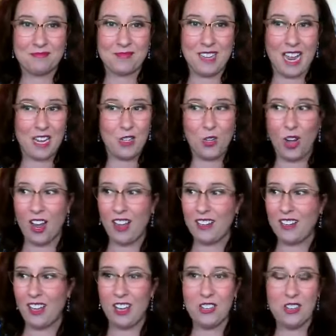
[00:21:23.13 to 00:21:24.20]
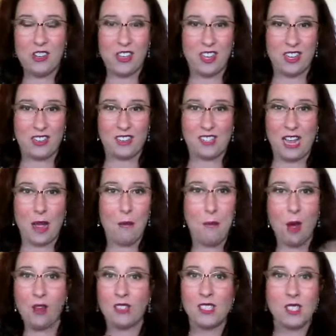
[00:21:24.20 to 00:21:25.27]
I tried other things. I
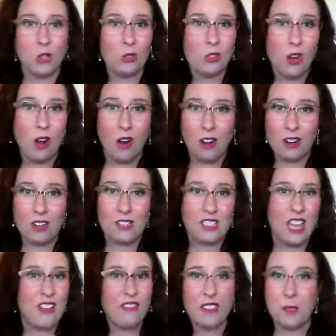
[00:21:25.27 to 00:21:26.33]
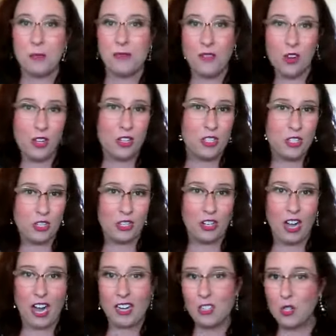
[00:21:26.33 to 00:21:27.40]
bought and sold cars. I flipped furniture.
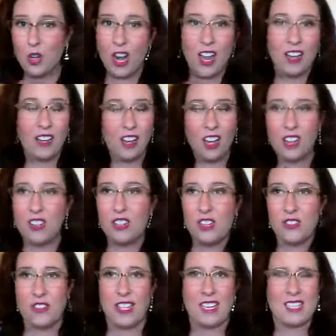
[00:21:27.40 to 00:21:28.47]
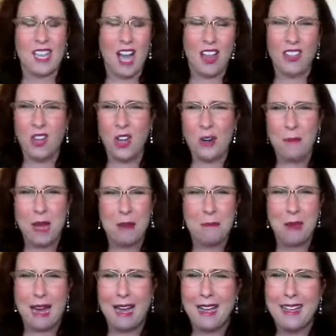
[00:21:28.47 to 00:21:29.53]
I tried other different things. I thought about
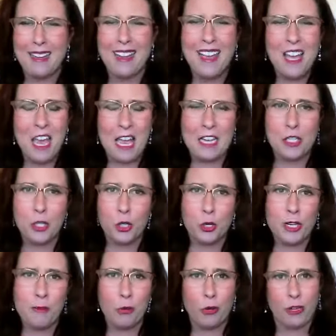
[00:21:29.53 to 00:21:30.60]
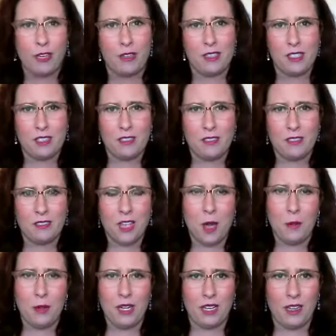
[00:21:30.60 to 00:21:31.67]
buying a screen print
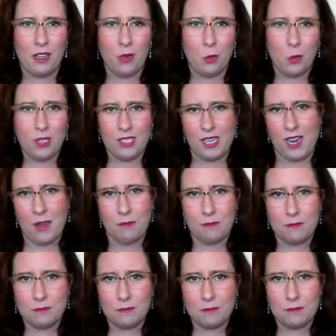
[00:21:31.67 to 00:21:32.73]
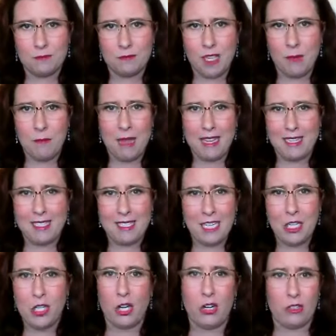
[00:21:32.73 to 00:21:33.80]
company one time and making t
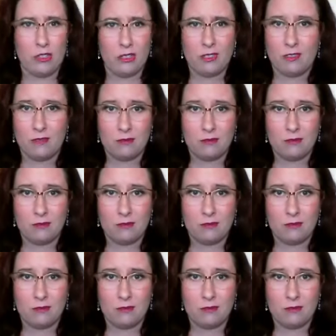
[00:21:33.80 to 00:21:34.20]
shirts.